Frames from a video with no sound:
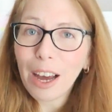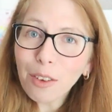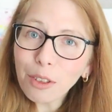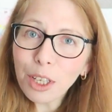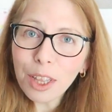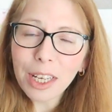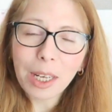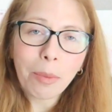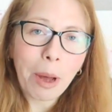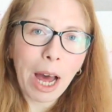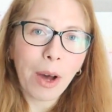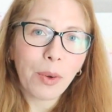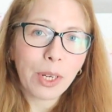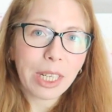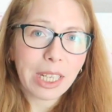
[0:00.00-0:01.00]
everything
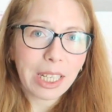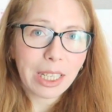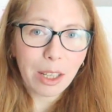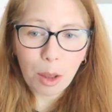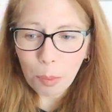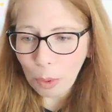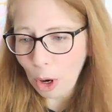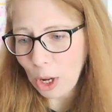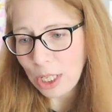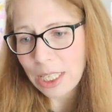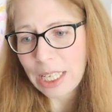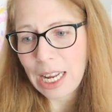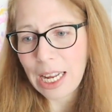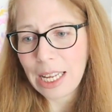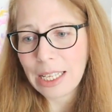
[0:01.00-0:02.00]
about it, the
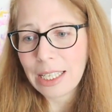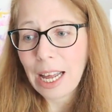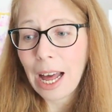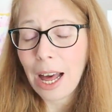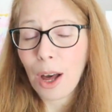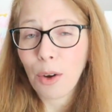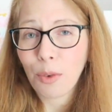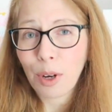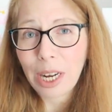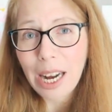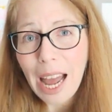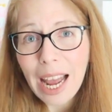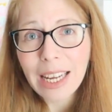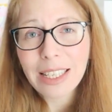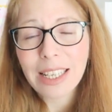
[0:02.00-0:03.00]
process, how
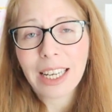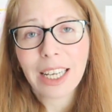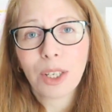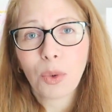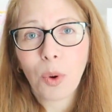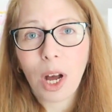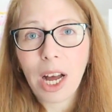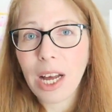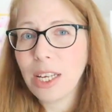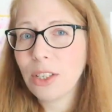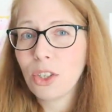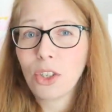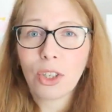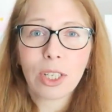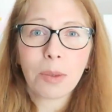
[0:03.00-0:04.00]
relaxing it
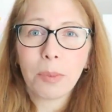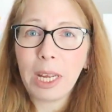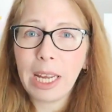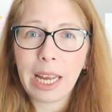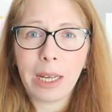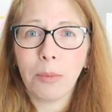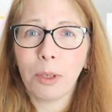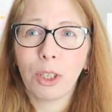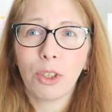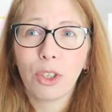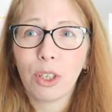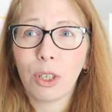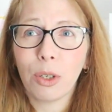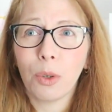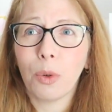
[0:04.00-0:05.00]
was, just being able
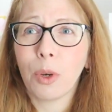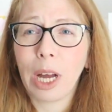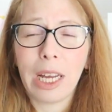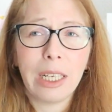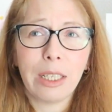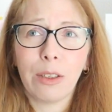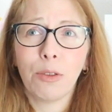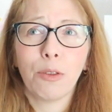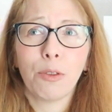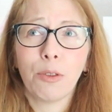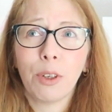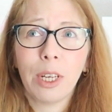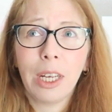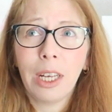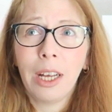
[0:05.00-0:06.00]
to kind of
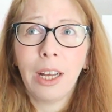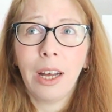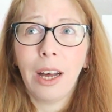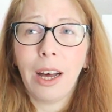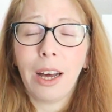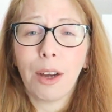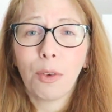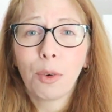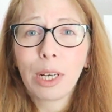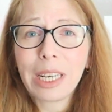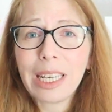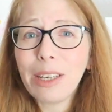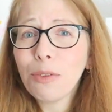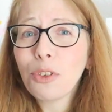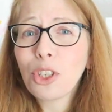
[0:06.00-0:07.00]

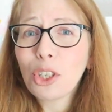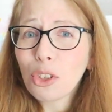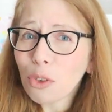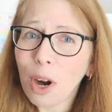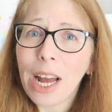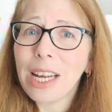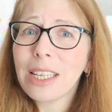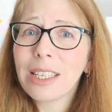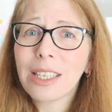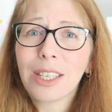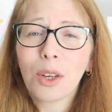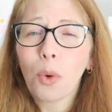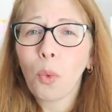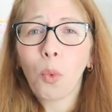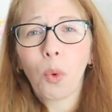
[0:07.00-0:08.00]
relieve
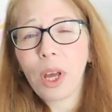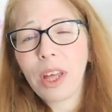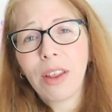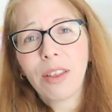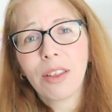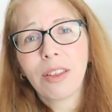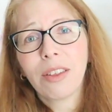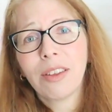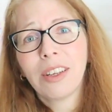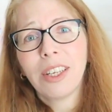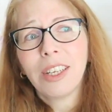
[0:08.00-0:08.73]
stress with